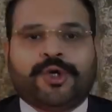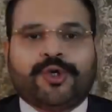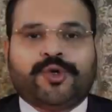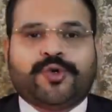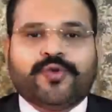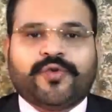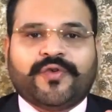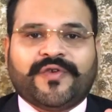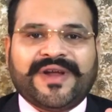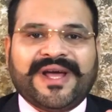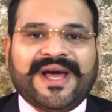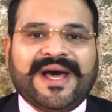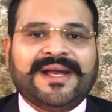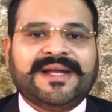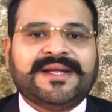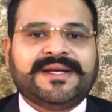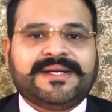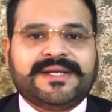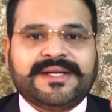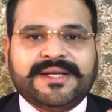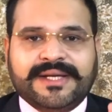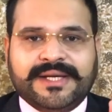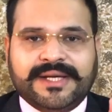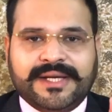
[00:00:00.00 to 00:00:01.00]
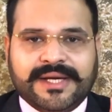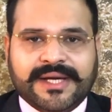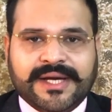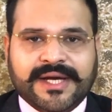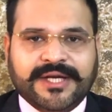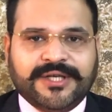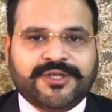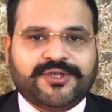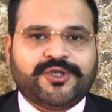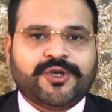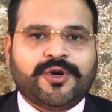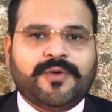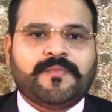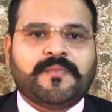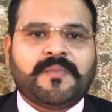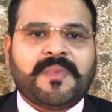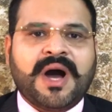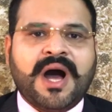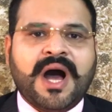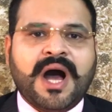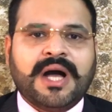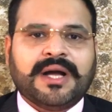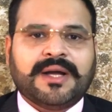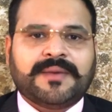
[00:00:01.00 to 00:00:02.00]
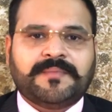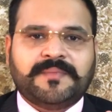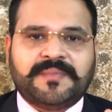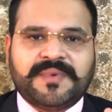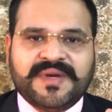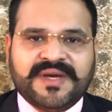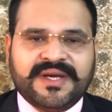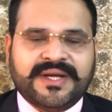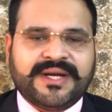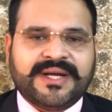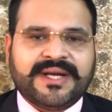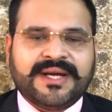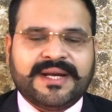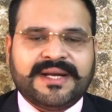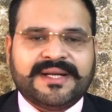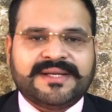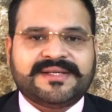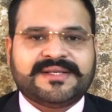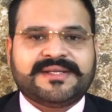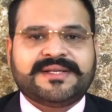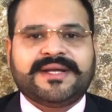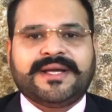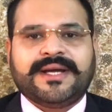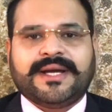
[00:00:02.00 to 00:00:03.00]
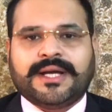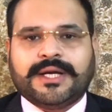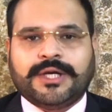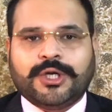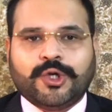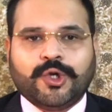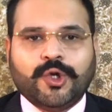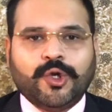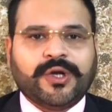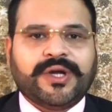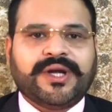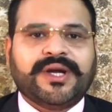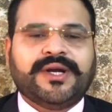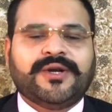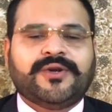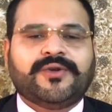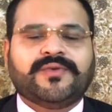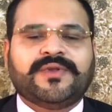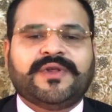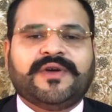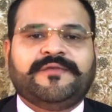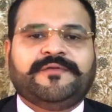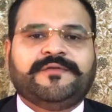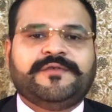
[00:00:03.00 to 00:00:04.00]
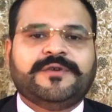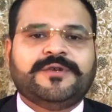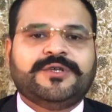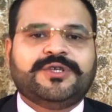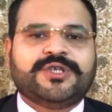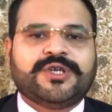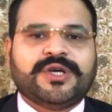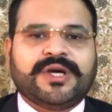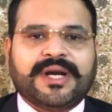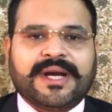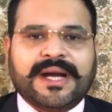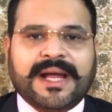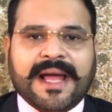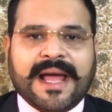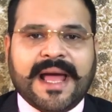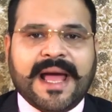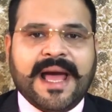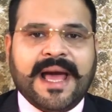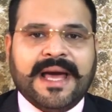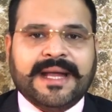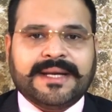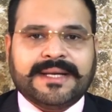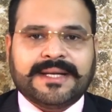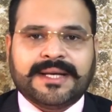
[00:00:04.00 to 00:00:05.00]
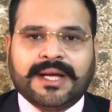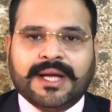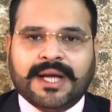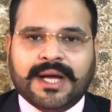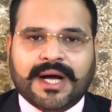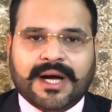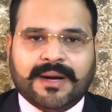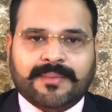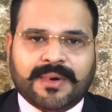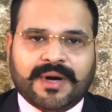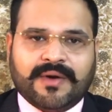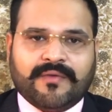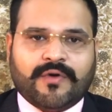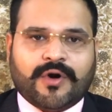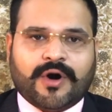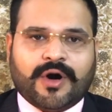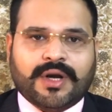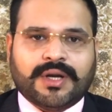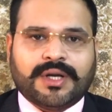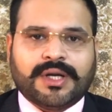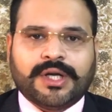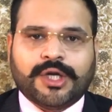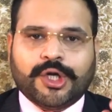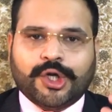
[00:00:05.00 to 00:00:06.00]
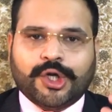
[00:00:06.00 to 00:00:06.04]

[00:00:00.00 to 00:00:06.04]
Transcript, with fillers: To reality, hit your mark, be realistic, look into the future, and above all,